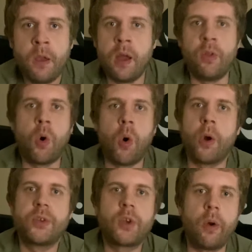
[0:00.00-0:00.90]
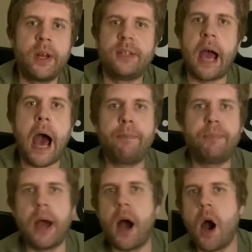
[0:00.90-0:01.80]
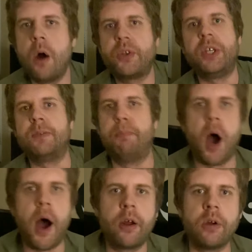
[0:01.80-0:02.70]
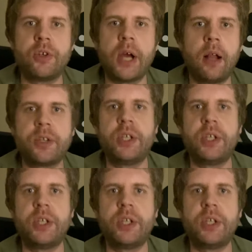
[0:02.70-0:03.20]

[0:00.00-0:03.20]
And the whore's already tapped out. She's butthurt, jealous.